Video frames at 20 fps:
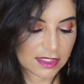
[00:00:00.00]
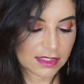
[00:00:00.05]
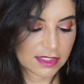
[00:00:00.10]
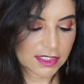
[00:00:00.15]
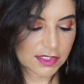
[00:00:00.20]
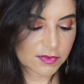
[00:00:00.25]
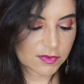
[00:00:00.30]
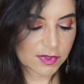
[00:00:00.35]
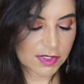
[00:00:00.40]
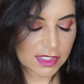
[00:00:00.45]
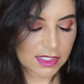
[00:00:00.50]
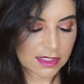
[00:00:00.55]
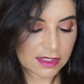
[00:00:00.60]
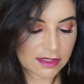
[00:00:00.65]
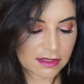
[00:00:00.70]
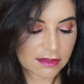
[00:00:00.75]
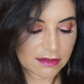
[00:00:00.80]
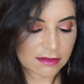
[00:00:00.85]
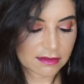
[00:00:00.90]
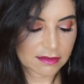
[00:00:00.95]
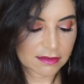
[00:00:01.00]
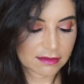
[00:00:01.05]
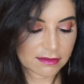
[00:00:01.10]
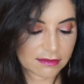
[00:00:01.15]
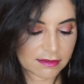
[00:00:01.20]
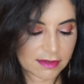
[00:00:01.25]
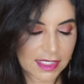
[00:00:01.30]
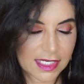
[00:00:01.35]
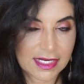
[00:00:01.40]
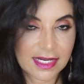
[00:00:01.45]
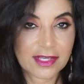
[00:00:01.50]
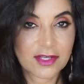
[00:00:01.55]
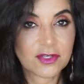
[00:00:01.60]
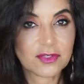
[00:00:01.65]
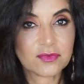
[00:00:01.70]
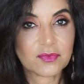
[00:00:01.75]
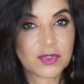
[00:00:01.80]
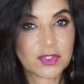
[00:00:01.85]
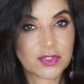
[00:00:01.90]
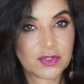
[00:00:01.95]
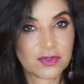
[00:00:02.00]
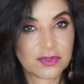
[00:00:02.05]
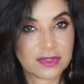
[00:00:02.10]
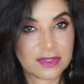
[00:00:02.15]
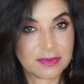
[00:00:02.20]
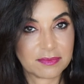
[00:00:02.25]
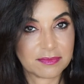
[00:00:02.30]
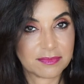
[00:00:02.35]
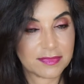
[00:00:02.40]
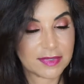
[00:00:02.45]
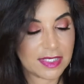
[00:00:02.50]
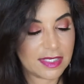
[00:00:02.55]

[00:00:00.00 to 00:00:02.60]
This one here, and I couldn't return them.